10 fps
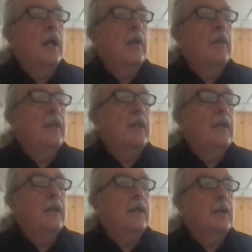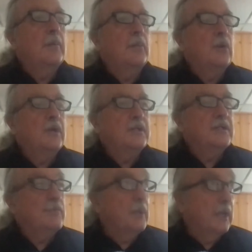the importance
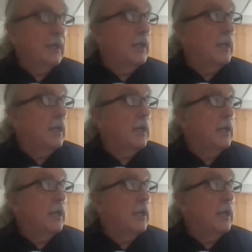of bringing